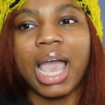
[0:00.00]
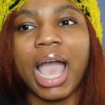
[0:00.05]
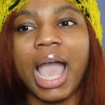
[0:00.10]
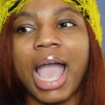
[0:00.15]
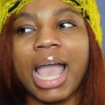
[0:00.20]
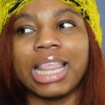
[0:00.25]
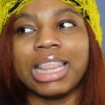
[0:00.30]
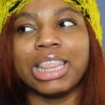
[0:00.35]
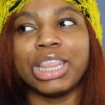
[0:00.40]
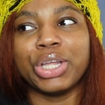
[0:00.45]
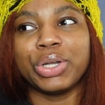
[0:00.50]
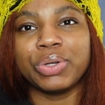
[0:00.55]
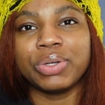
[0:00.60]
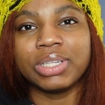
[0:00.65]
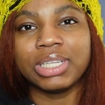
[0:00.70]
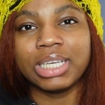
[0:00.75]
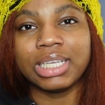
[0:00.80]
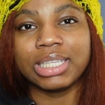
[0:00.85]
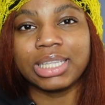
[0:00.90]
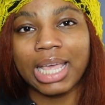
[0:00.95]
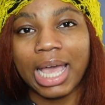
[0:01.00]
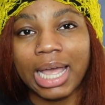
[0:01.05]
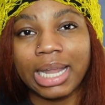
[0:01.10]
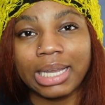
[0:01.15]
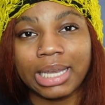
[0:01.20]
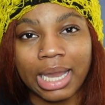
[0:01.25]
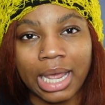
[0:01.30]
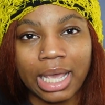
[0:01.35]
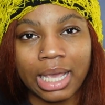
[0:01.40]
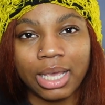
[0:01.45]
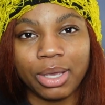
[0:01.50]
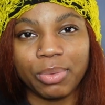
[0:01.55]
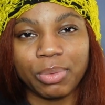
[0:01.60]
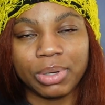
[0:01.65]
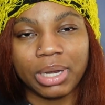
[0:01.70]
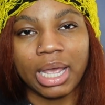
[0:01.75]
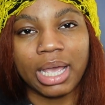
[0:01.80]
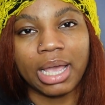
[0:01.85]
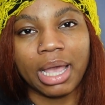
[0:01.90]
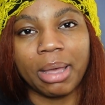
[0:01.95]
I literally that night
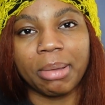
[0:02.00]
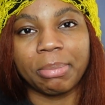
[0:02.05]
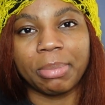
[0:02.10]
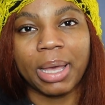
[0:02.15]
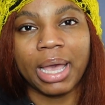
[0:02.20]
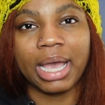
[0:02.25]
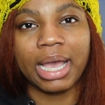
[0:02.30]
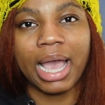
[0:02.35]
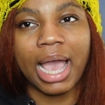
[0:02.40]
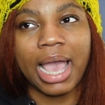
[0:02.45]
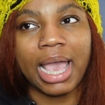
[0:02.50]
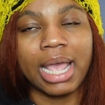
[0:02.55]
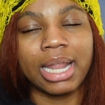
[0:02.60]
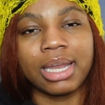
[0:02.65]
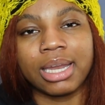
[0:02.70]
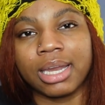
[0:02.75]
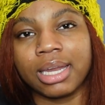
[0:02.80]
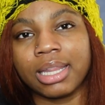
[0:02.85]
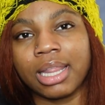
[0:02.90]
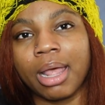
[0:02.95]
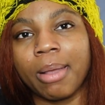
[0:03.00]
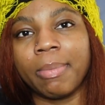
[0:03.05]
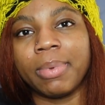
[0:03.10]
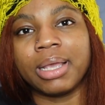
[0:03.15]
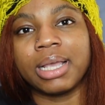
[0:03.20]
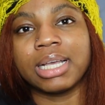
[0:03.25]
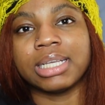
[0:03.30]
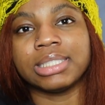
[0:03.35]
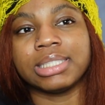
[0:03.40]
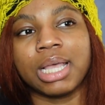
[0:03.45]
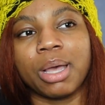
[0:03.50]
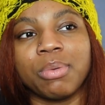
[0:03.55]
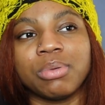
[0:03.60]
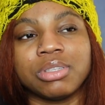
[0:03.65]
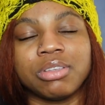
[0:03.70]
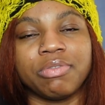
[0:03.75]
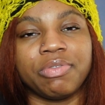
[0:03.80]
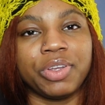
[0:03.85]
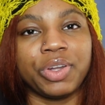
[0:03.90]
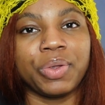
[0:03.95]
when I got back, I edited that because that
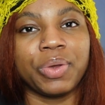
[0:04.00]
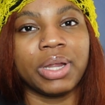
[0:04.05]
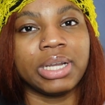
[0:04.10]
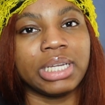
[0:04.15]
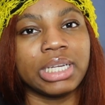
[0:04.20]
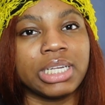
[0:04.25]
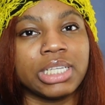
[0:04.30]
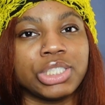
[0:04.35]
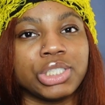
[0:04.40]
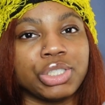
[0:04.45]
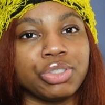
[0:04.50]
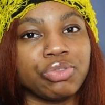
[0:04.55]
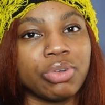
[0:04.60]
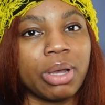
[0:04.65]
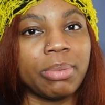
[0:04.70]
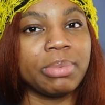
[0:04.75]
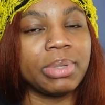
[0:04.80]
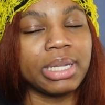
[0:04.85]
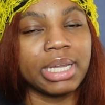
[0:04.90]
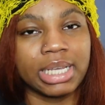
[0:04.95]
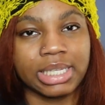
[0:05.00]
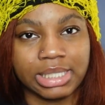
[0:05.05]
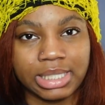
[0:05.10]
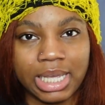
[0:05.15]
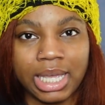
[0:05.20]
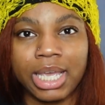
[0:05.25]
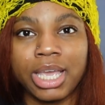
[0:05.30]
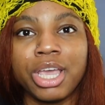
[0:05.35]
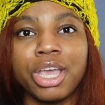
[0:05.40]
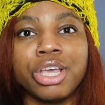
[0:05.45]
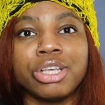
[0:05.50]
was a video I needed to drop the next day.